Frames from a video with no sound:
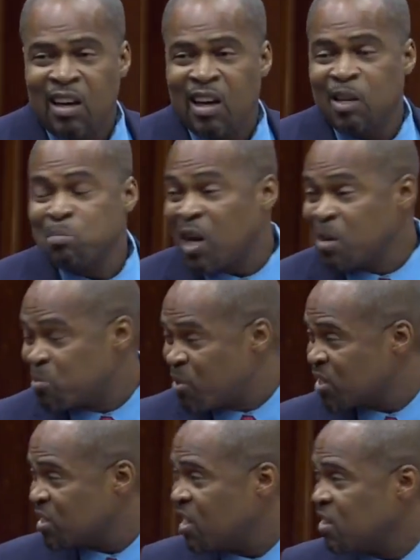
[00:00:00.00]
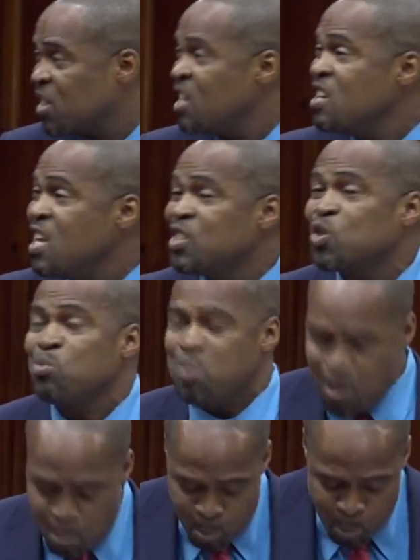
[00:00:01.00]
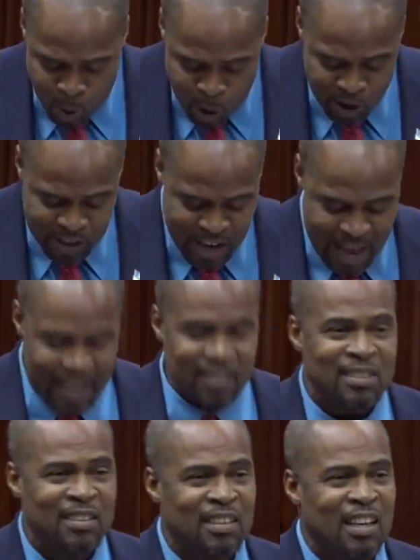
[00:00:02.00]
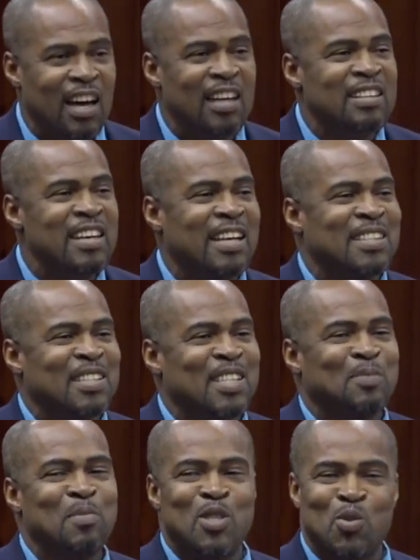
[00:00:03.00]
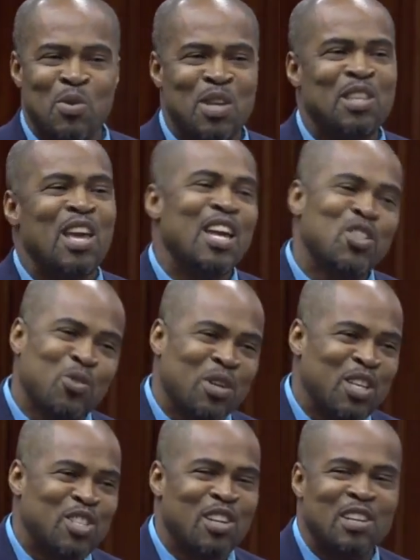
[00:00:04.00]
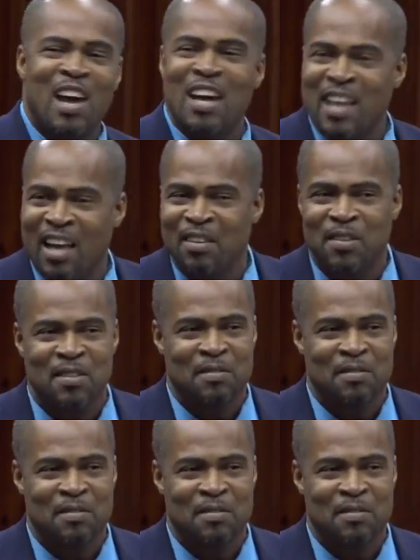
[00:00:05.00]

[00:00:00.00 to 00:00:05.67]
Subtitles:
And Madam President, there needs to be more than a nexus between education and health.